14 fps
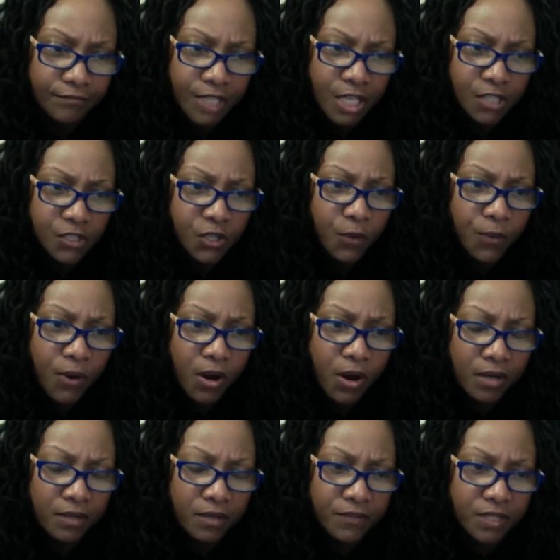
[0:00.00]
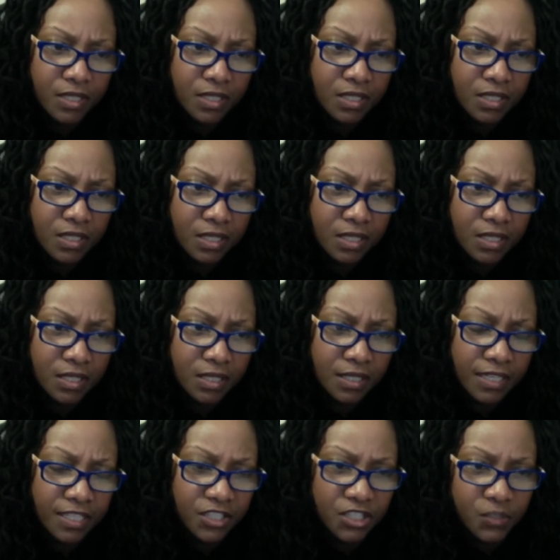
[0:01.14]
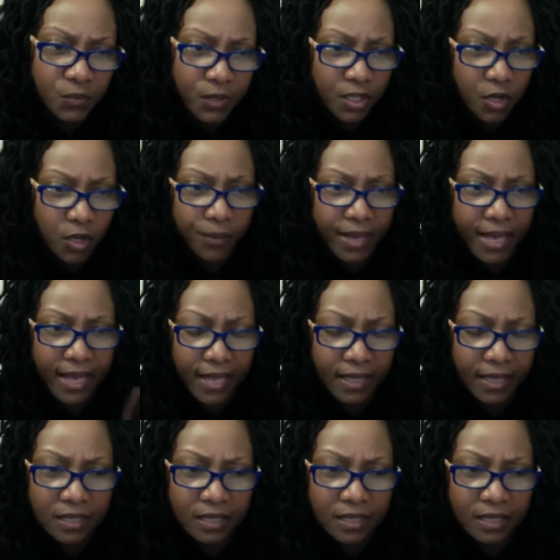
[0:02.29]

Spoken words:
So a part of the, and I just want to go back,